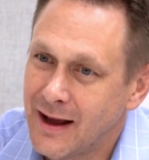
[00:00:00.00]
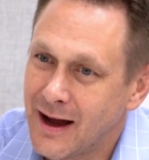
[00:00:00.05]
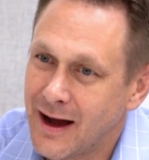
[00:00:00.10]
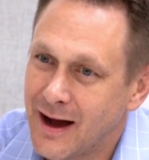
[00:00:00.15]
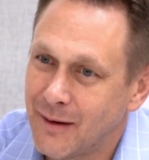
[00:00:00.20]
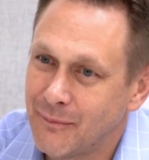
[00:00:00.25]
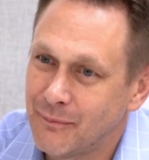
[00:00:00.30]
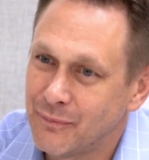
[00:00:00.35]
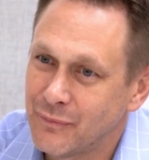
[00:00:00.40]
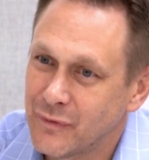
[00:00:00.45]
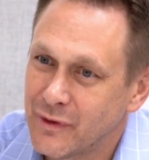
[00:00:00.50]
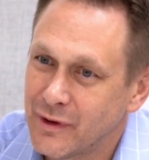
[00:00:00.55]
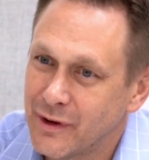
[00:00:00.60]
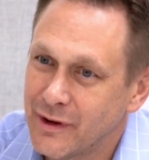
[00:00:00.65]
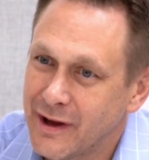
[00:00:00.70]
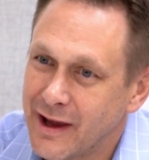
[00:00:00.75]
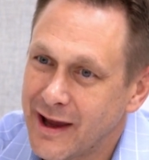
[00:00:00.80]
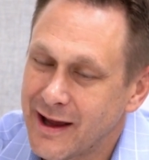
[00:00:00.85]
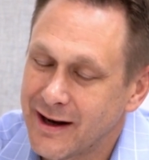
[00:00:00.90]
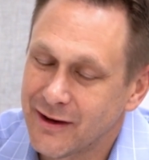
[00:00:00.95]
Um,
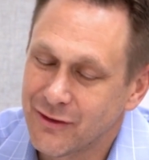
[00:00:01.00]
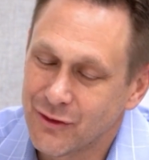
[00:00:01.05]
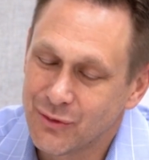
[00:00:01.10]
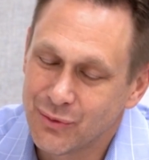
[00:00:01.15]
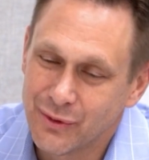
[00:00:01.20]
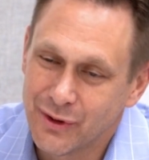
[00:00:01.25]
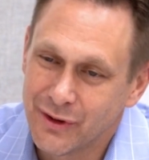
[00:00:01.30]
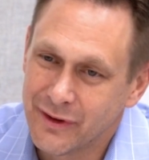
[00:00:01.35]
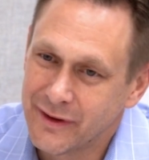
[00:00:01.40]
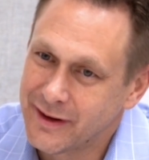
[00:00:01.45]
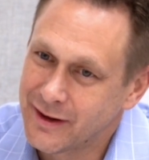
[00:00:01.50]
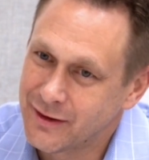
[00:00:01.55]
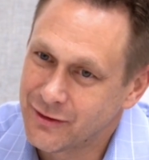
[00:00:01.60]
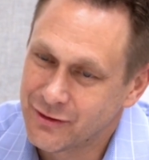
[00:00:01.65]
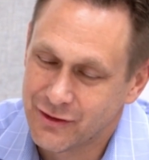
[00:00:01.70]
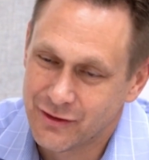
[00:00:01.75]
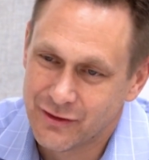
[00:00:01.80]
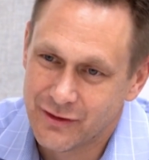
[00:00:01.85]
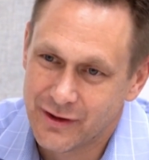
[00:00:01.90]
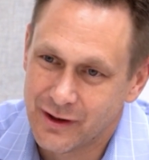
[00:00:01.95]
and it's really
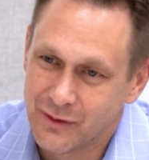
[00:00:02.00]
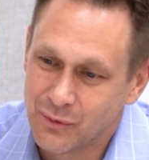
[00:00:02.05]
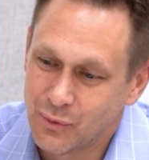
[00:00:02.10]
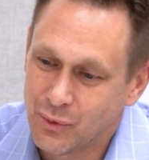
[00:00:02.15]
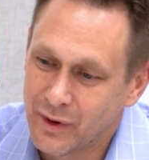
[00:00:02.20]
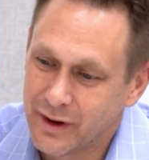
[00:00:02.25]
interesting.